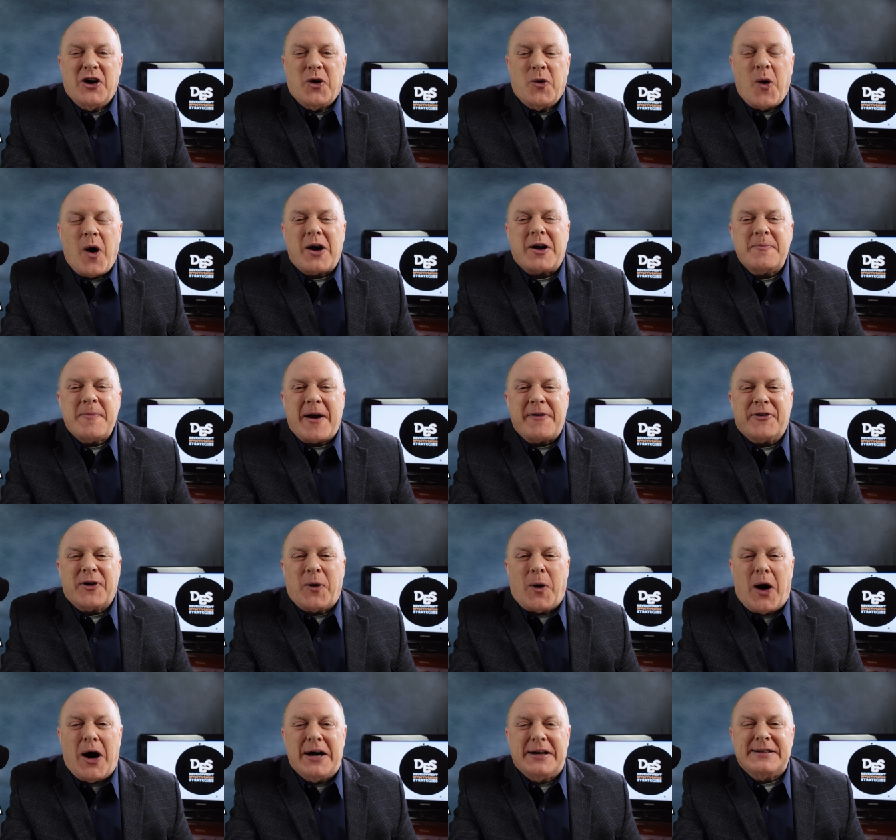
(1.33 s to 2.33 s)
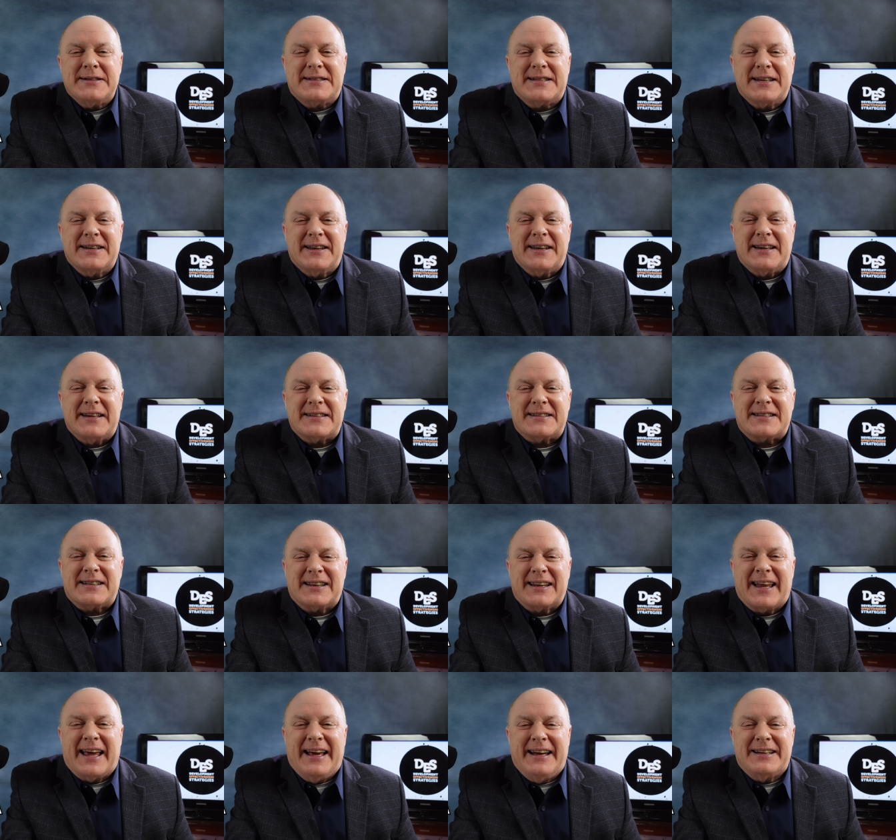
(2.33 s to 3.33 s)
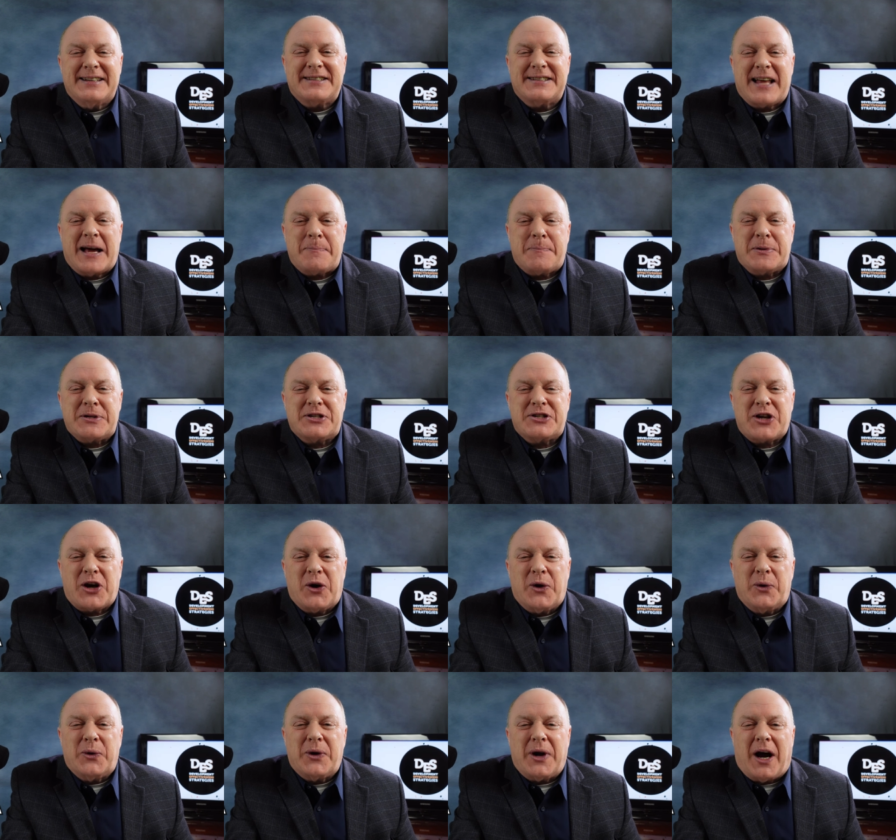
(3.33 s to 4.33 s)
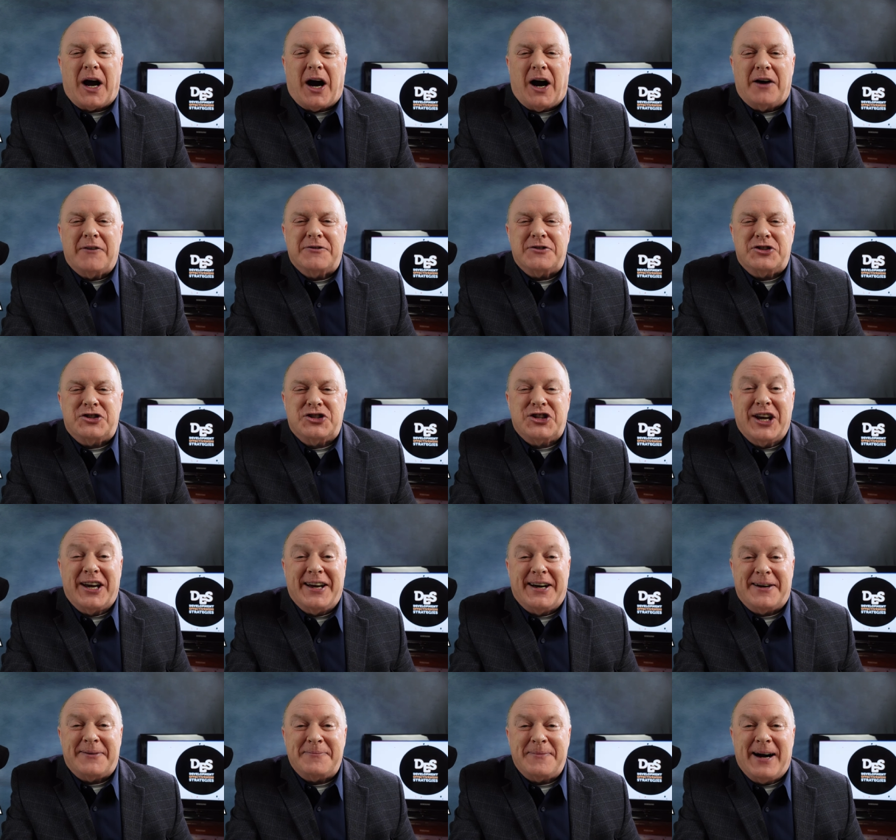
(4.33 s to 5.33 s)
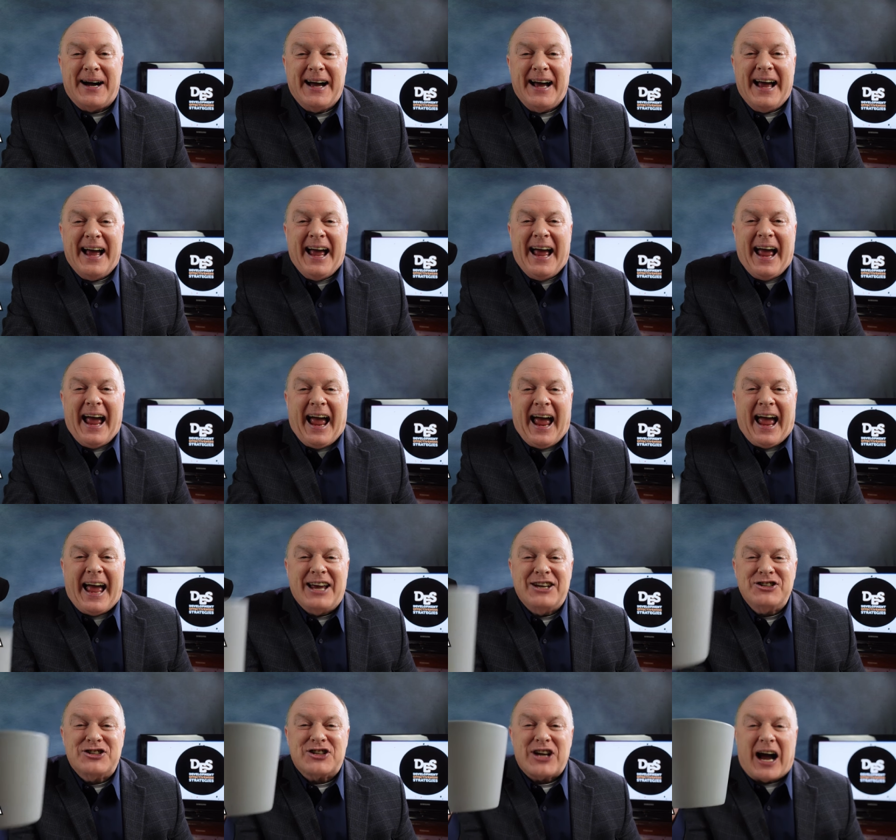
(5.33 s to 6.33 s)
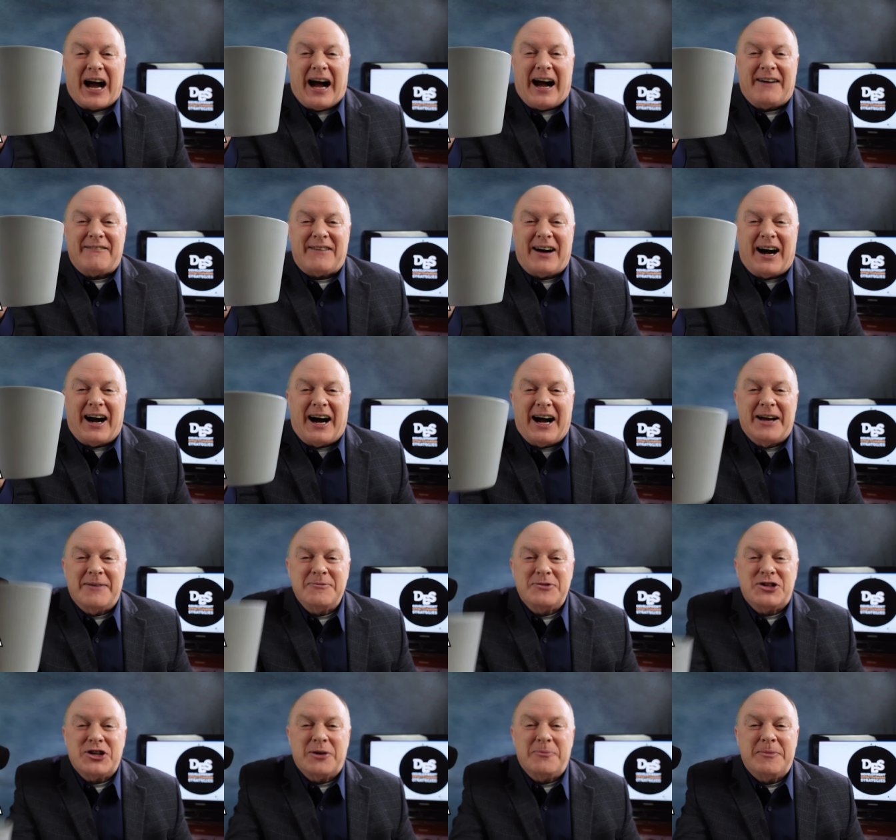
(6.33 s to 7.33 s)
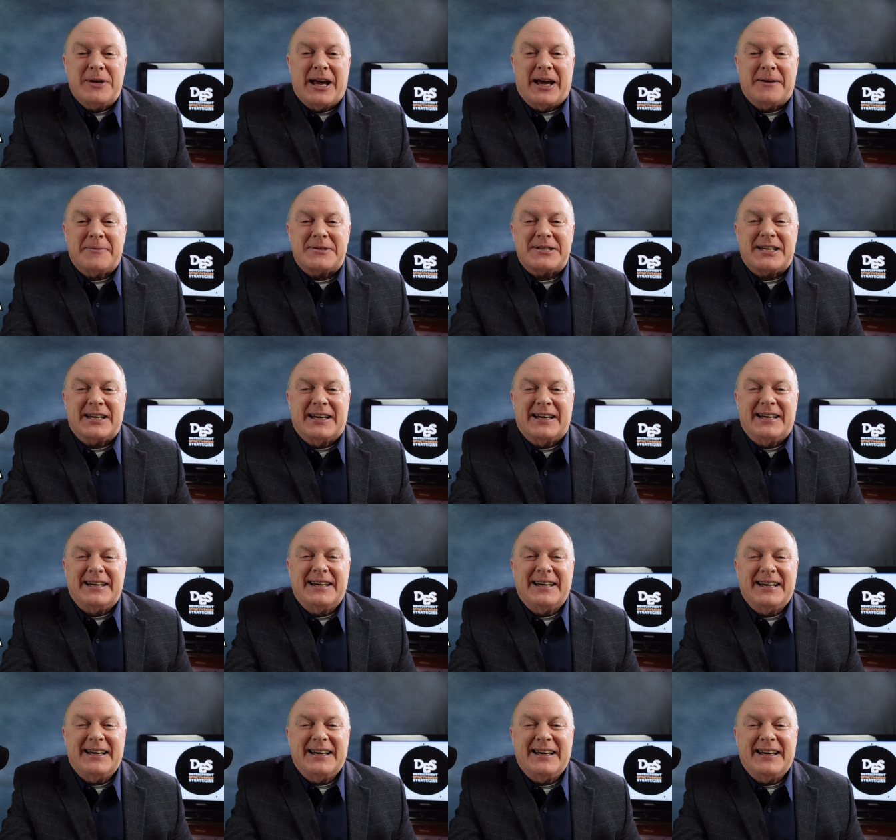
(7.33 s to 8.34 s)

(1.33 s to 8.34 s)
Welcome, everyone, to this latest episode of Jim and Java. I'm Jim Dempsey.